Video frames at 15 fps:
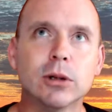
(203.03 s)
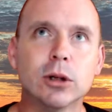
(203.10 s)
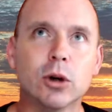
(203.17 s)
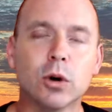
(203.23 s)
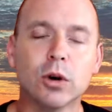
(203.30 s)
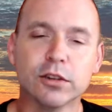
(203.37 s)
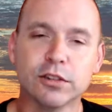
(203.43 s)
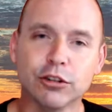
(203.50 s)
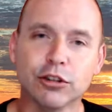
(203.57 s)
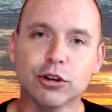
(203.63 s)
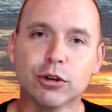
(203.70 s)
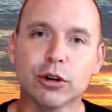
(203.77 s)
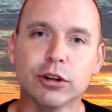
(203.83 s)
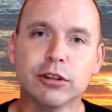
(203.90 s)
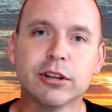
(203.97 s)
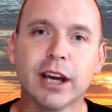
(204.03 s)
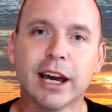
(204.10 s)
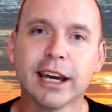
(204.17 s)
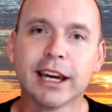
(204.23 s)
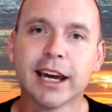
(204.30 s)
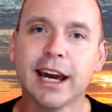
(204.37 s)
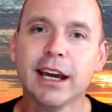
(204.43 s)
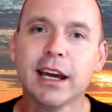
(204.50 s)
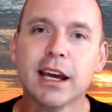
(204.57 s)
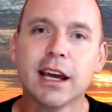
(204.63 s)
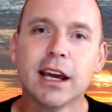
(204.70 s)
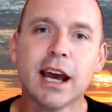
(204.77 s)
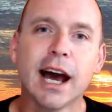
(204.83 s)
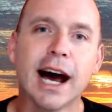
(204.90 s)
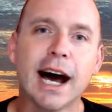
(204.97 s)
or St. George, okay?
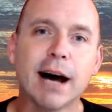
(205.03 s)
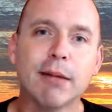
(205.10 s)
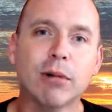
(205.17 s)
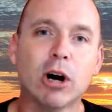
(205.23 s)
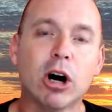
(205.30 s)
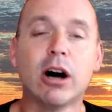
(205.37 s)
I'm